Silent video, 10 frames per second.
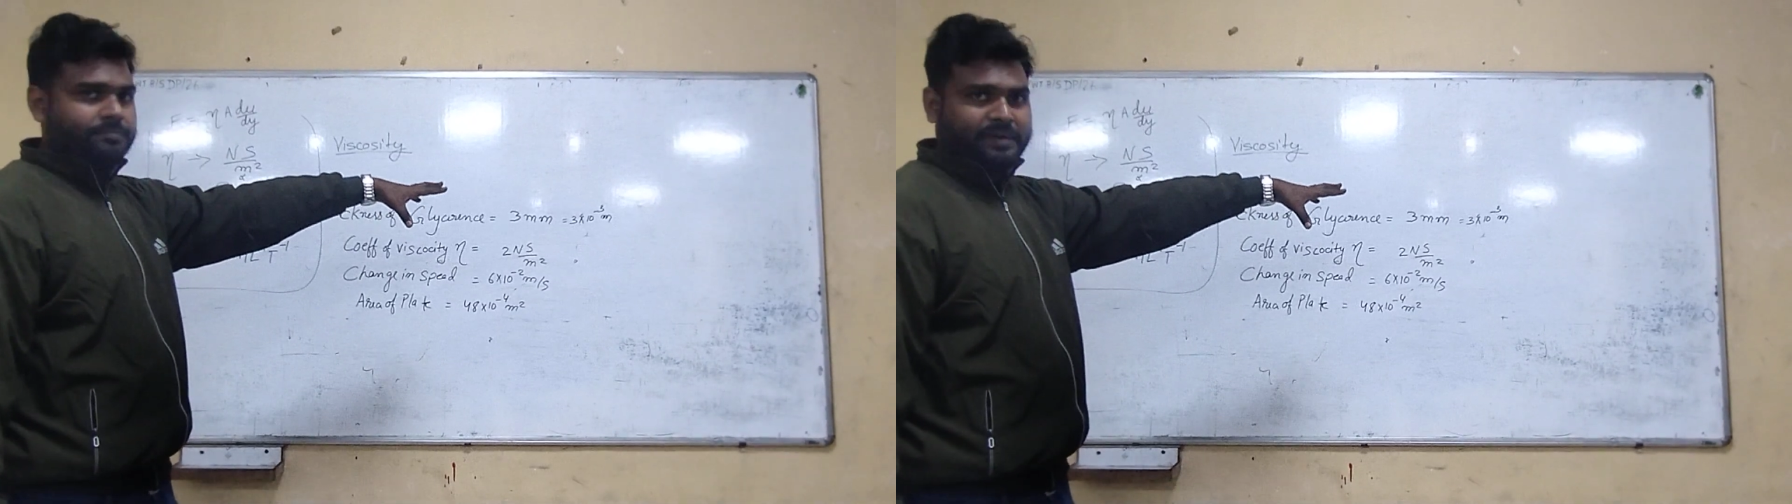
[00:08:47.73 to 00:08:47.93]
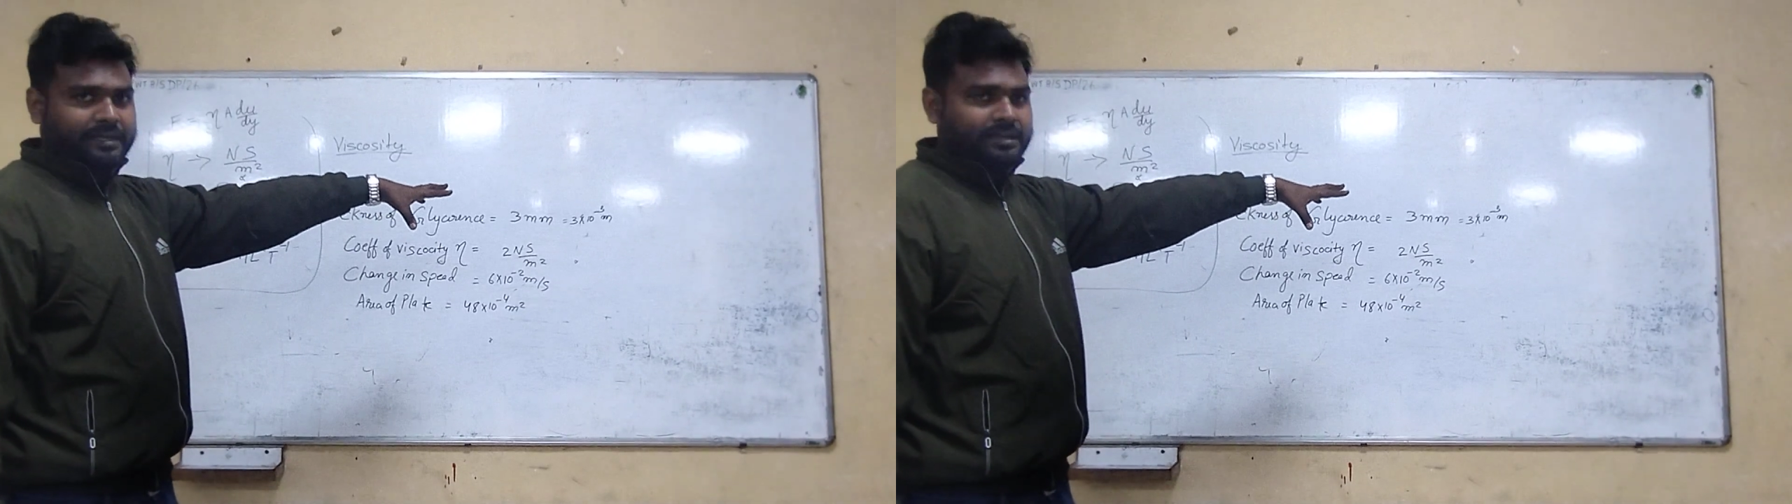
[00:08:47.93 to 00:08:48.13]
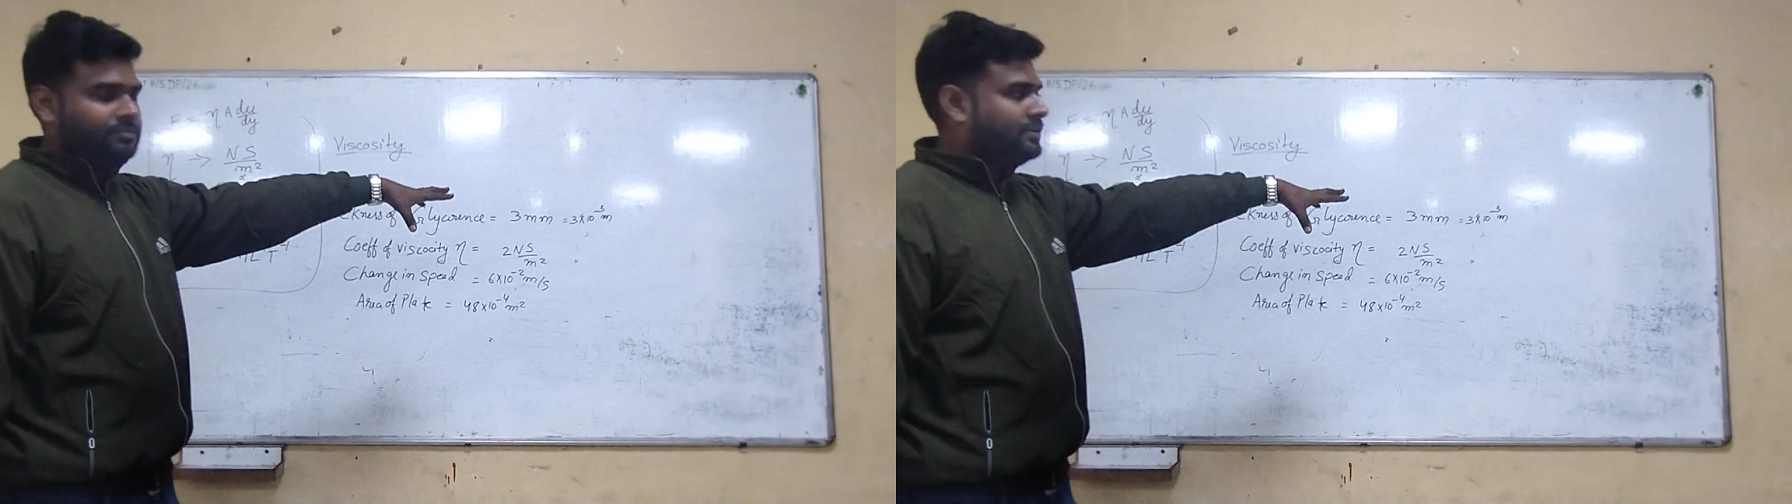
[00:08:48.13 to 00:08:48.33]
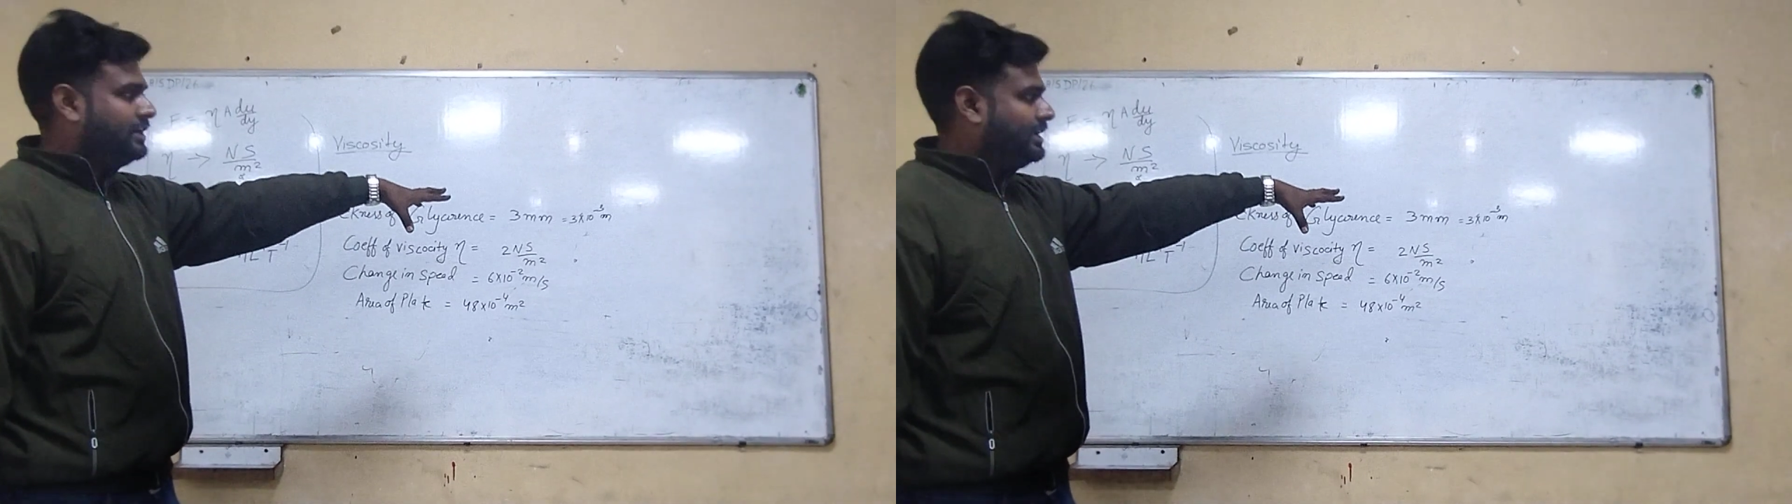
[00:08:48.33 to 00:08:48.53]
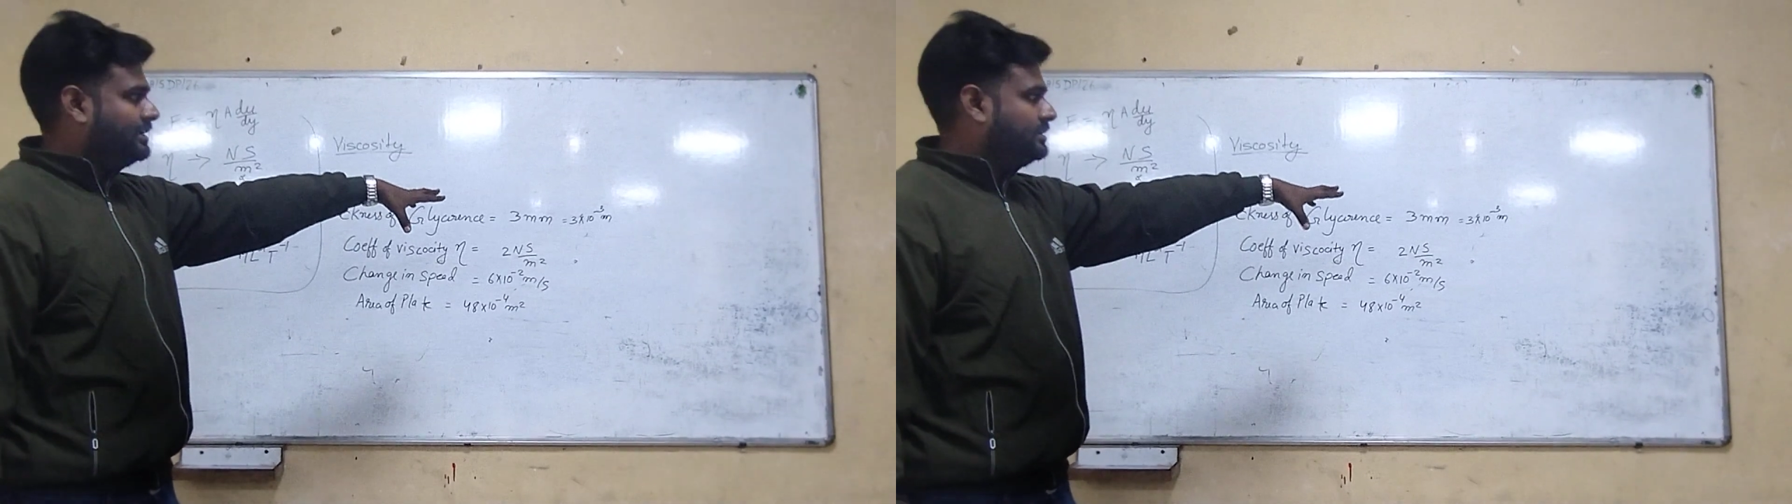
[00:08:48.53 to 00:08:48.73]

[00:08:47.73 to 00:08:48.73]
by converting